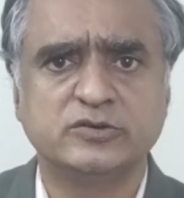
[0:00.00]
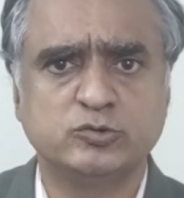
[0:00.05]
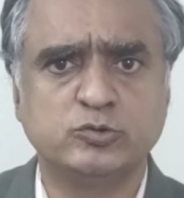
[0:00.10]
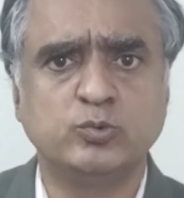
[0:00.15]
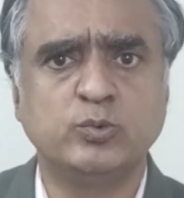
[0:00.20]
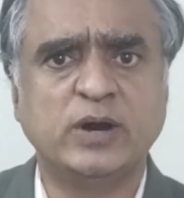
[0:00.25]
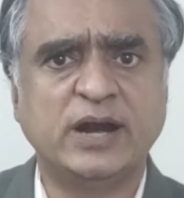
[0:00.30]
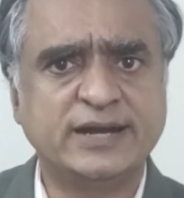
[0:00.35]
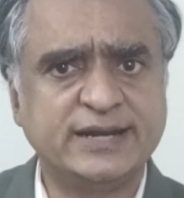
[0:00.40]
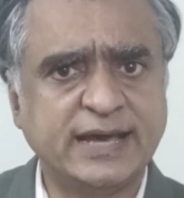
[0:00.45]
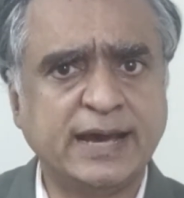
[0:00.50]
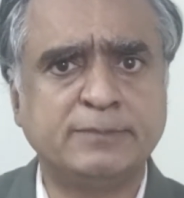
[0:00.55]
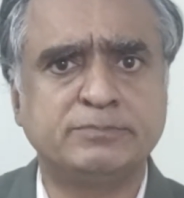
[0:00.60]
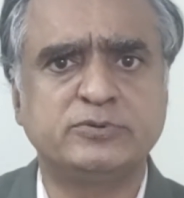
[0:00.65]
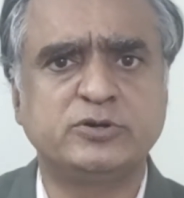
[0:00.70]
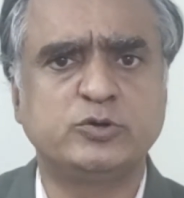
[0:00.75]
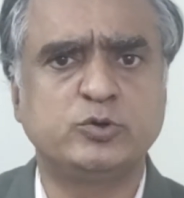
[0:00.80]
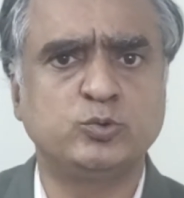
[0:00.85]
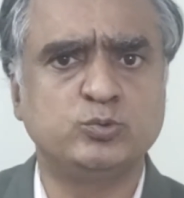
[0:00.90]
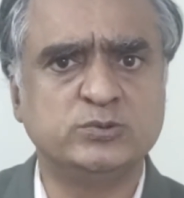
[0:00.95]
to
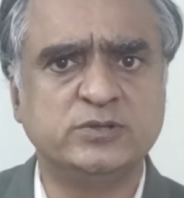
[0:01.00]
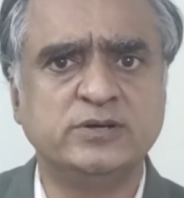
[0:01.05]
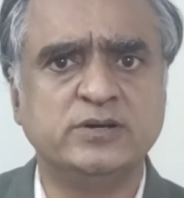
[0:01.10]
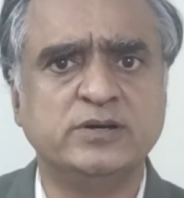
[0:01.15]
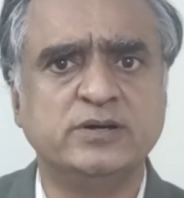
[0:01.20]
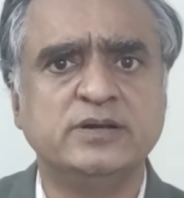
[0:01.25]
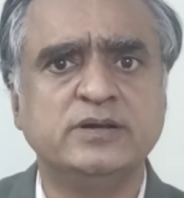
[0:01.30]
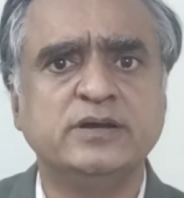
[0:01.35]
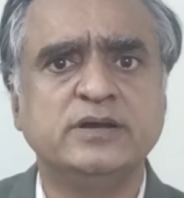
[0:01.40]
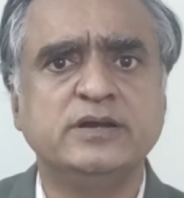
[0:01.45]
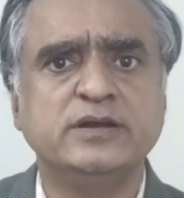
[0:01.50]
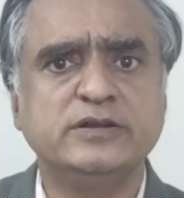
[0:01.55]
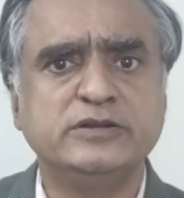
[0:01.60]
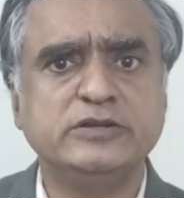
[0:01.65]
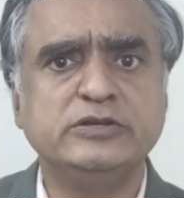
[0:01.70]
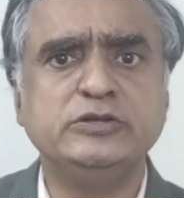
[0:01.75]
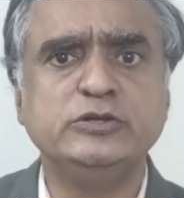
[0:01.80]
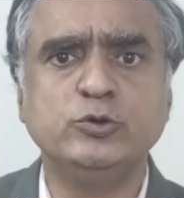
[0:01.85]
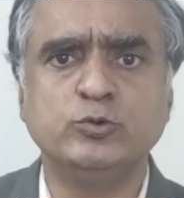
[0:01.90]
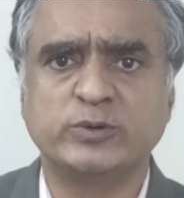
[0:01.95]
adapt to the
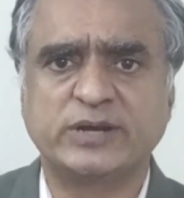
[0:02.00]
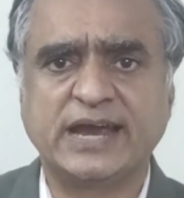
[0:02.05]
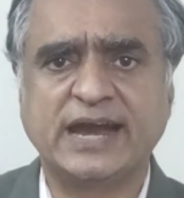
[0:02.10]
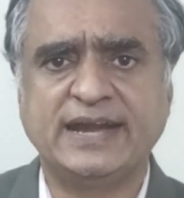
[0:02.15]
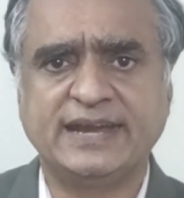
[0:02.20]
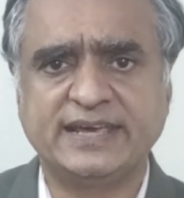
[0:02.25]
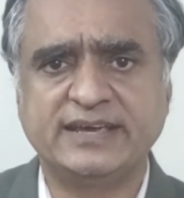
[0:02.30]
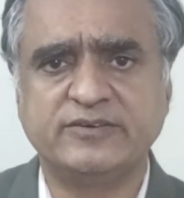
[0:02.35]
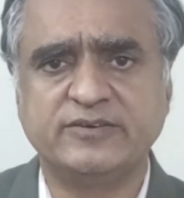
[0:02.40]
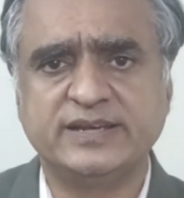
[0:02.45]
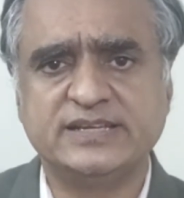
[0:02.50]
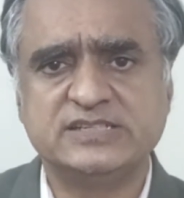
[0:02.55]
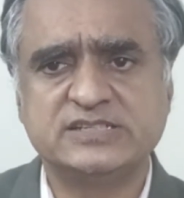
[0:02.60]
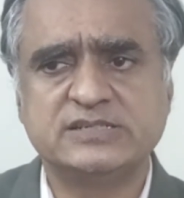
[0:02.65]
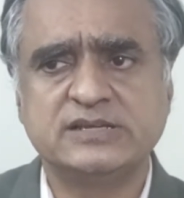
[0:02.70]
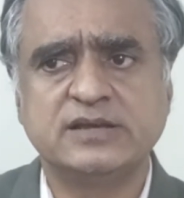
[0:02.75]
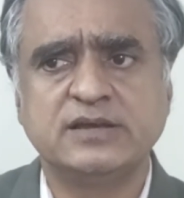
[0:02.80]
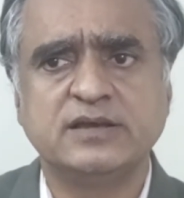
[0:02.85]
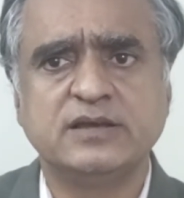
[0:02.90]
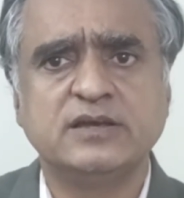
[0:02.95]
new categories.